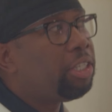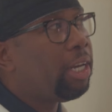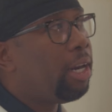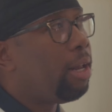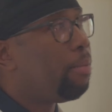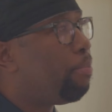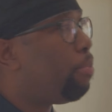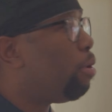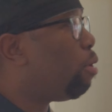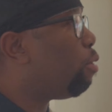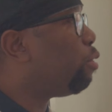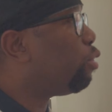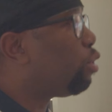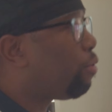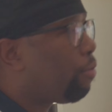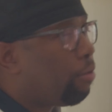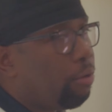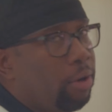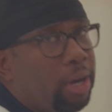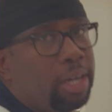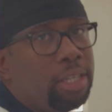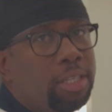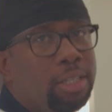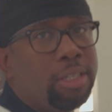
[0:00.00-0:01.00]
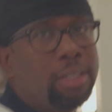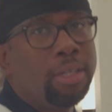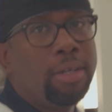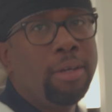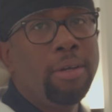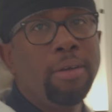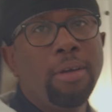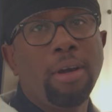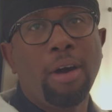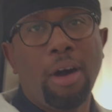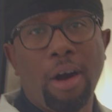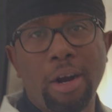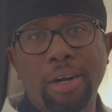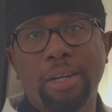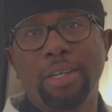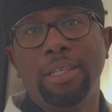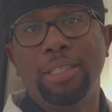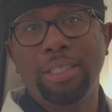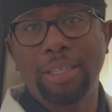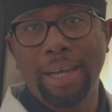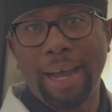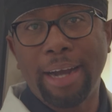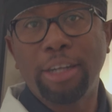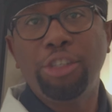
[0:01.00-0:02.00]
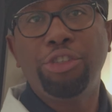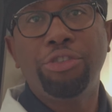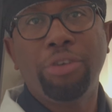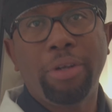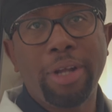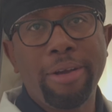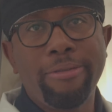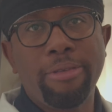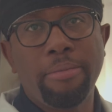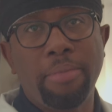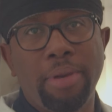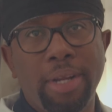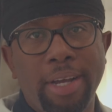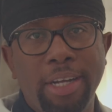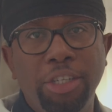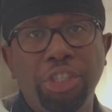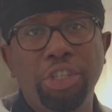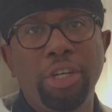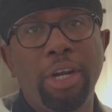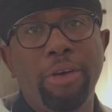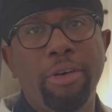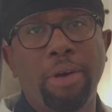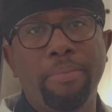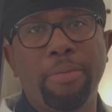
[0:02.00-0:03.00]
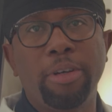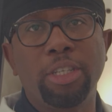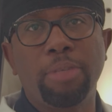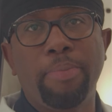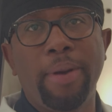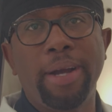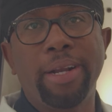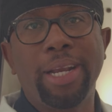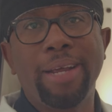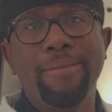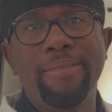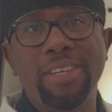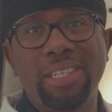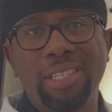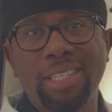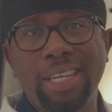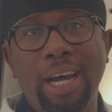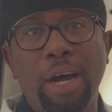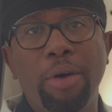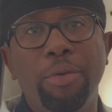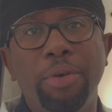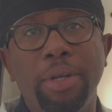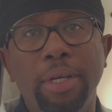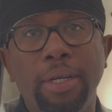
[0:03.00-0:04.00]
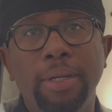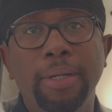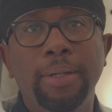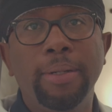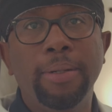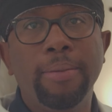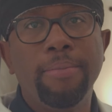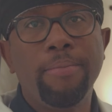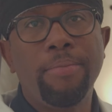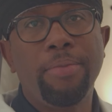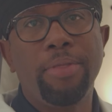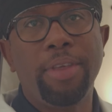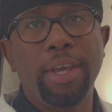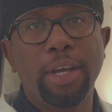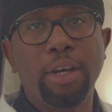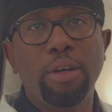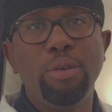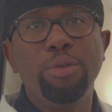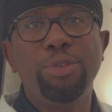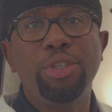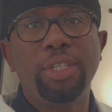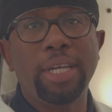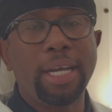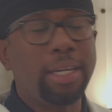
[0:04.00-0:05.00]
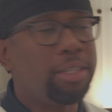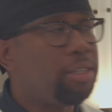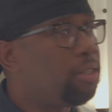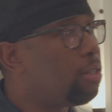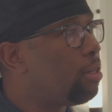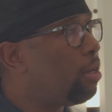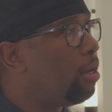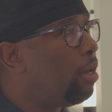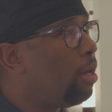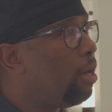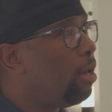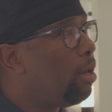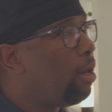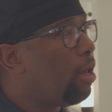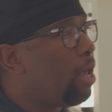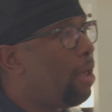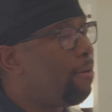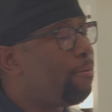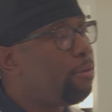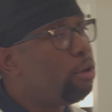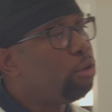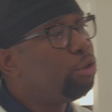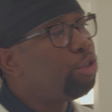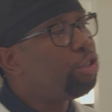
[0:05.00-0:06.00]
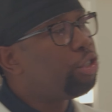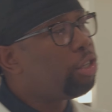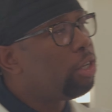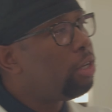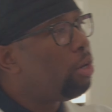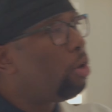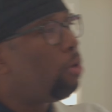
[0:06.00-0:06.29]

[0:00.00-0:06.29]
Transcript: that it posed for us architecturally from an engineering perspective is sound, the acoustics. If you stood